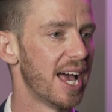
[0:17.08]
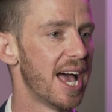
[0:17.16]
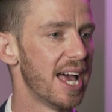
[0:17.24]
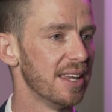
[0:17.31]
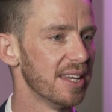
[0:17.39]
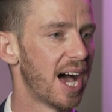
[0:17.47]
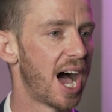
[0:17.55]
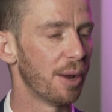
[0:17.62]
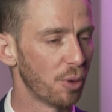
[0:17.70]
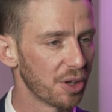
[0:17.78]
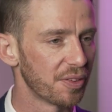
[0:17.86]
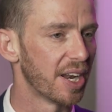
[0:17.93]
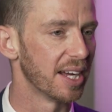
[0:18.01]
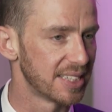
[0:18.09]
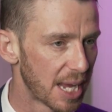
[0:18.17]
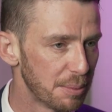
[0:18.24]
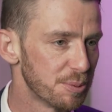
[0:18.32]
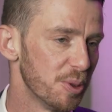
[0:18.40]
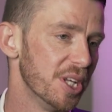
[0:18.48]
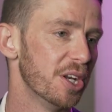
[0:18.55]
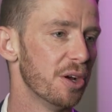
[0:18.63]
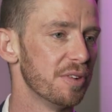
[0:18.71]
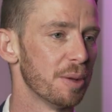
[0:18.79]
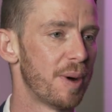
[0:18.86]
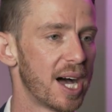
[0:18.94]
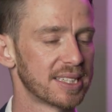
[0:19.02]
and the hard work that our team's put in
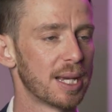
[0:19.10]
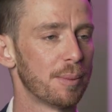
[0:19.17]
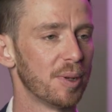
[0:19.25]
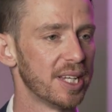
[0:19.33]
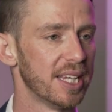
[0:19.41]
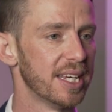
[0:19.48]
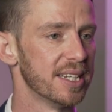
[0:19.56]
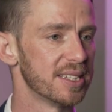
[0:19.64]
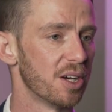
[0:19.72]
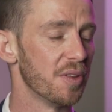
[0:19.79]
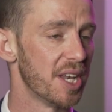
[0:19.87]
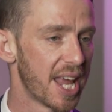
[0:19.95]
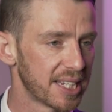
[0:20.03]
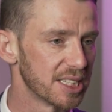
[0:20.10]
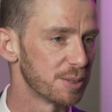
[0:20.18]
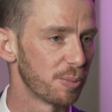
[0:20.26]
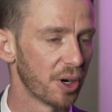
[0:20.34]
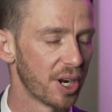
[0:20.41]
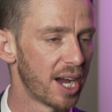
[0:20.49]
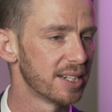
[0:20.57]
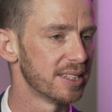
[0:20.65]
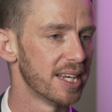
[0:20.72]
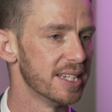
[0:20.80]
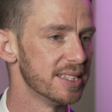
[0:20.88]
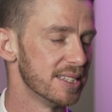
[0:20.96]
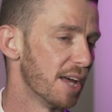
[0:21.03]
over the past couple of years on the Nexus product
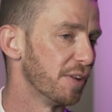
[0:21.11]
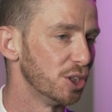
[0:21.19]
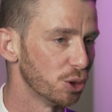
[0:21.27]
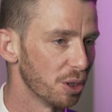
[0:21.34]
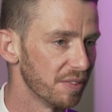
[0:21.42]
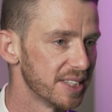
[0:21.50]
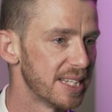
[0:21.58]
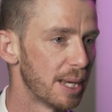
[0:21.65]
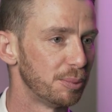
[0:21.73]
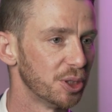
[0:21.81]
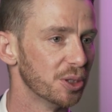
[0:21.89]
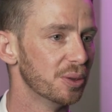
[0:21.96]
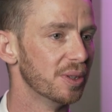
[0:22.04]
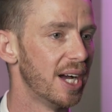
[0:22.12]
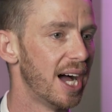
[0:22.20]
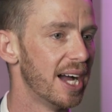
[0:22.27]
is nothing short of exceptional.